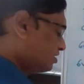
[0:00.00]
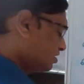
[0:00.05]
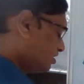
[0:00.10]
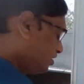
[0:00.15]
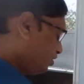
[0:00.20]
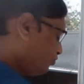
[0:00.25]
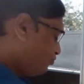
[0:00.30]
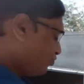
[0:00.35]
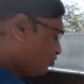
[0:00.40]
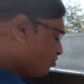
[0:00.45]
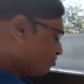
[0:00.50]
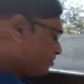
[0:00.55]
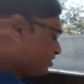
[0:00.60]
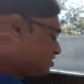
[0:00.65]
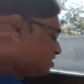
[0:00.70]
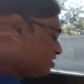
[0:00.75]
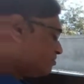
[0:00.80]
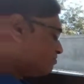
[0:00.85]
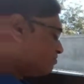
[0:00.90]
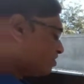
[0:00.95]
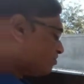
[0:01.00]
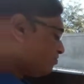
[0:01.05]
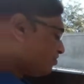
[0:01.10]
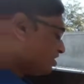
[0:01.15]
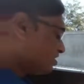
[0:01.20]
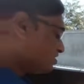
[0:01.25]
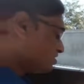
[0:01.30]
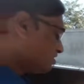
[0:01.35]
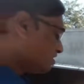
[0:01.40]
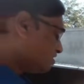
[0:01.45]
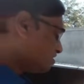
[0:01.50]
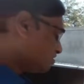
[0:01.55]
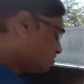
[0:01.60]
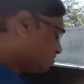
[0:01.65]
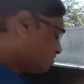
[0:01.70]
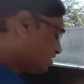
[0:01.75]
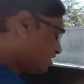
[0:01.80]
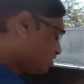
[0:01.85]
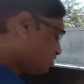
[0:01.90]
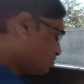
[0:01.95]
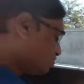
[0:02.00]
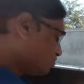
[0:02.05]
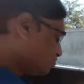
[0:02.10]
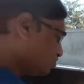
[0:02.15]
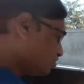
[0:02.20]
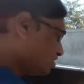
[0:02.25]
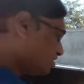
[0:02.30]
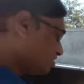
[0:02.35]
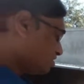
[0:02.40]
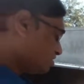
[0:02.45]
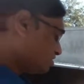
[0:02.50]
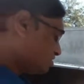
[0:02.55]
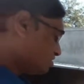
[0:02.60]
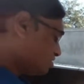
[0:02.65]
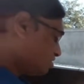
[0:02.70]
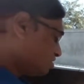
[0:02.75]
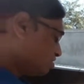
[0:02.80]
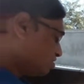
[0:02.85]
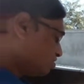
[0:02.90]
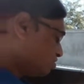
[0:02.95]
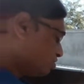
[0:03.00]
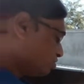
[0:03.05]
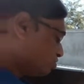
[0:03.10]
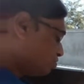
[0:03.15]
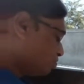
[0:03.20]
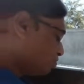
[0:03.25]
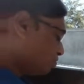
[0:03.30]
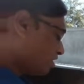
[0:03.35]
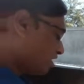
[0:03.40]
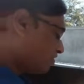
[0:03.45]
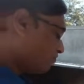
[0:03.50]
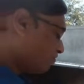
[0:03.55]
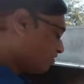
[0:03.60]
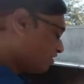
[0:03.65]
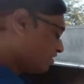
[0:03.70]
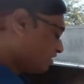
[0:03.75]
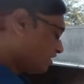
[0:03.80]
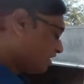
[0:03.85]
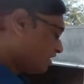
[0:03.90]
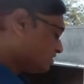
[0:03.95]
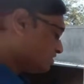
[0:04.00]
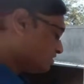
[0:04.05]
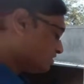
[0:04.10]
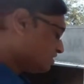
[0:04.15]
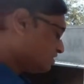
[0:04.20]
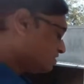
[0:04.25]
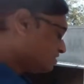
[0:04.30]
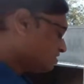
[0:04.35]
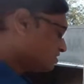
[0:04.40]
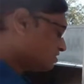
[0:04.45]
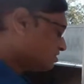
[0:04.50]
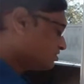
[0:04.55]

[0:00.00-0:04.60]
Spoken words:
If you operate sigma V xz, so there is no change. So 2 and 1 as it is.